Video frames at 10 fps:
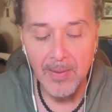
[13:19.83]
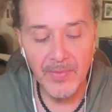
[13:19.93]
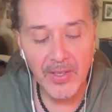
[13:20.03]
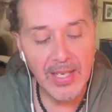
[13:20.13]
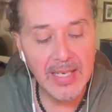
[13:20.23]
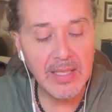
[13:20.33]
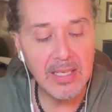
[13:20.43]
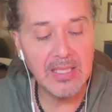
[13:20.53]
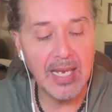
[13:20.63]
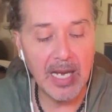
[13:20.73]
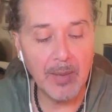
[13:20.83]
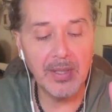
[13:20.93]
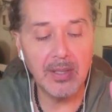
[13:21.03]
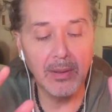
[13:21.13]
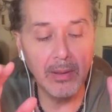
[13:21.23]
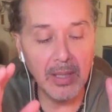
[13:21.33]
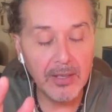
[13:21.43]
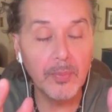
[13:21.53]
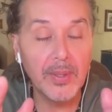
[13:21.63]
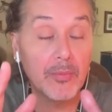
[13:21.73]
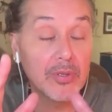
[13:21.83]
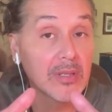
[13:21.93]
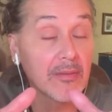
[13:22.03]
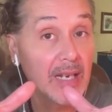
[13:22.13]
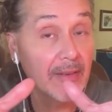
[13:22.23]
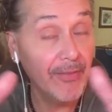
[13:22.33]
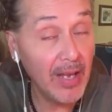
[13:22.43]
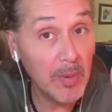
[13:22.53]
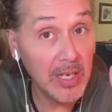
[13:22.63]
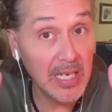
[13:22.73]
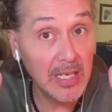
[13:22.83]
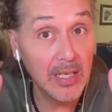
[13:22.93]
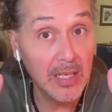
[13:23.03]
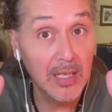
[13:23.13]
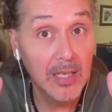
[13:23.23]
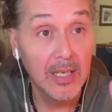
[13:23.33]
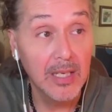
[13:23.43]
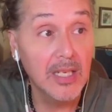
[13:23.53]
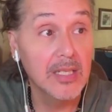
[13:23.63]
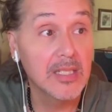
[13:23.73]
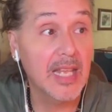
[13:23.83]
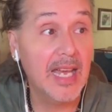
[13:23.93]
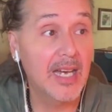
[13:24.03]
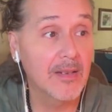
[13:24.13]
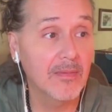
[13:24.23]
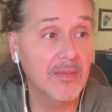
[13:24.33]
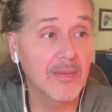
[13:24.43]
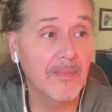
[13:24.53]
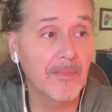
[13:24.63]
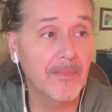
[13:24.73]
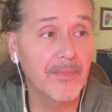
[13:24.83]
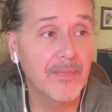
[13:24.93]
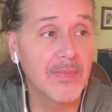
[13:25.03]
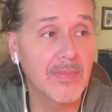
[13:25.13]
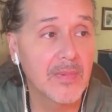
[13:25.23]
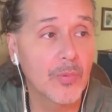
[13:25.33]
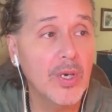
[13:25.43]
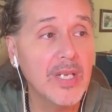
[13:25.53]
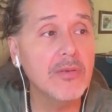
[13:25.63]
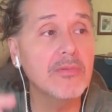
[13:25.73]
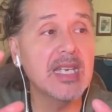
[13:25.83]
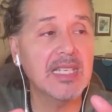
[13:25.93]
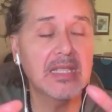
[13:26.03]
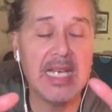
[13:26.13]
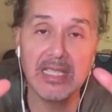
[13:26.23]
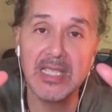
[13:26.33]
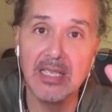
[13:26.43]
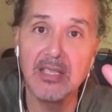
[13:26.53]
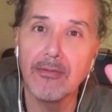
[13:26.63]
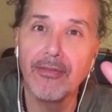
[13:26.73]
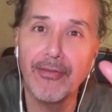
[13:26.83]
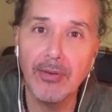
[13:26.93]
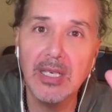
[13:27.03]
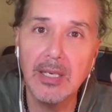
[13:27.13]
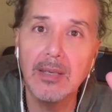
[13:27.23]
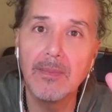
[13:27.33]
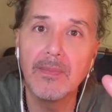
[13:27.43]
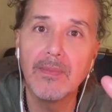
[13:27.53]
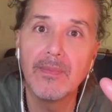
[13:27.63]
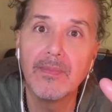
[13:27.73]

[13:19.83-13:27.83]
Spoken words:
The thing that has happened a little bit with the divine feminine is that when you get that sense of freedom,